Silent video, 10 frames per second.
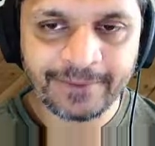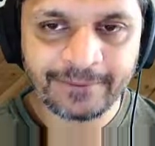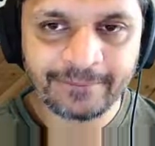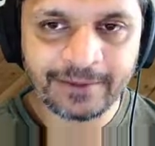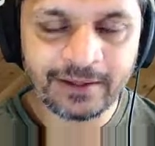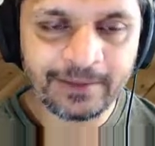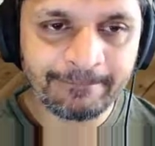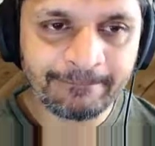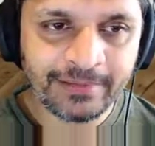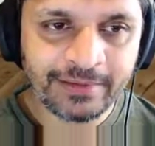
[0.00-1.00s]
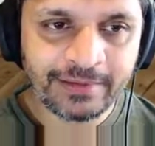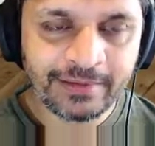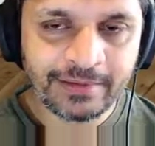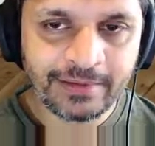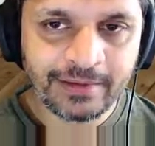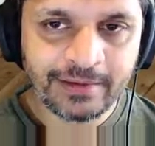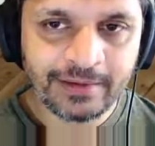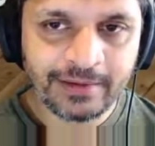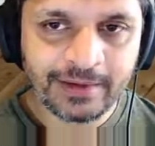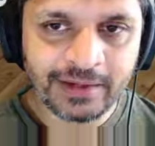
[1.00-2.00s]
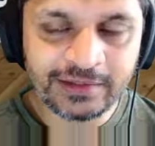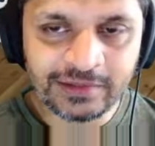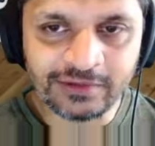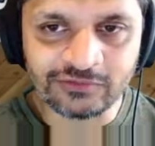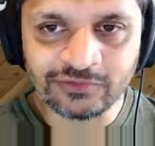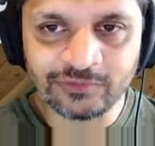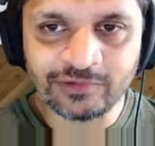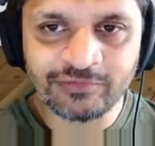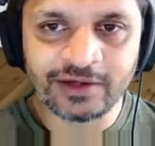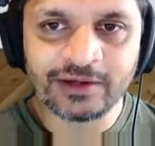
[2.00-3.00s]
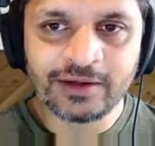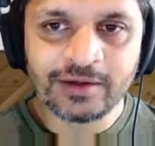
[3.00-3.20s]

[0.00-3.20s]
okay, and it is, so we're fine.